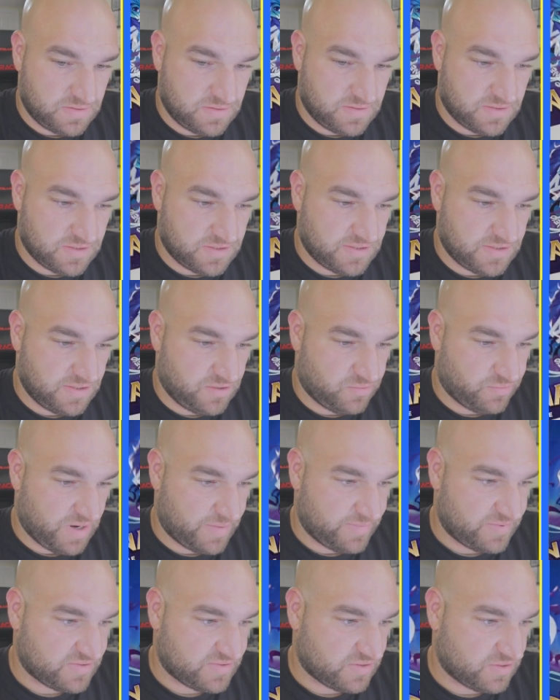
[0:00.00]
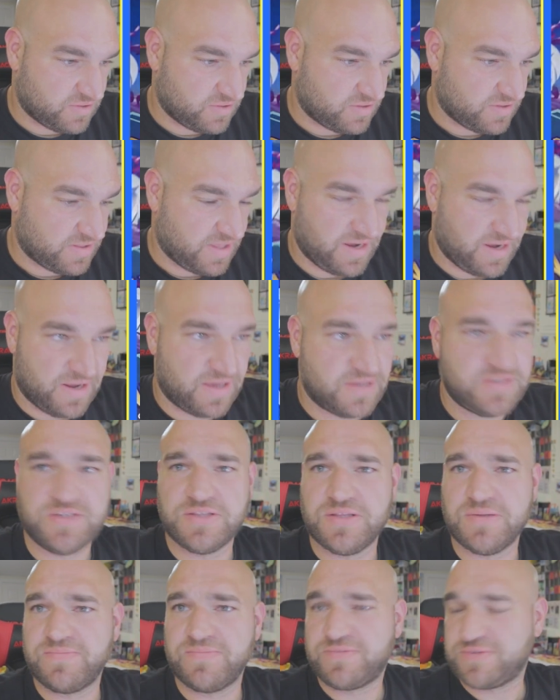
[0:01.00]
the seal wrap doesn't look that nice
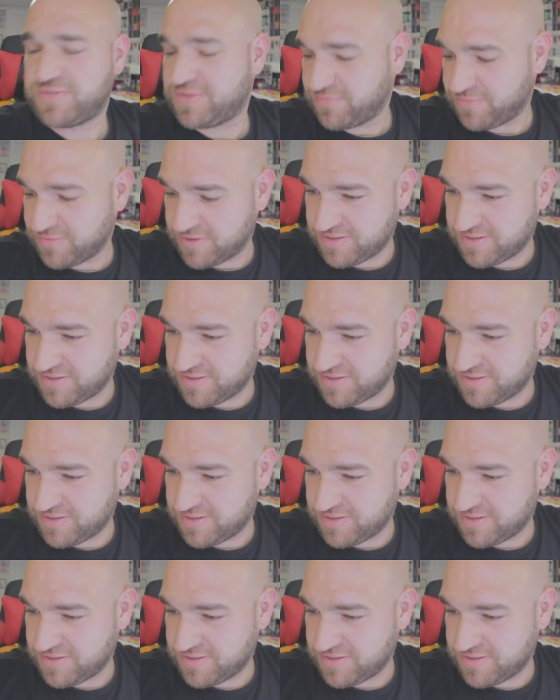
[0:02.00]
on them for some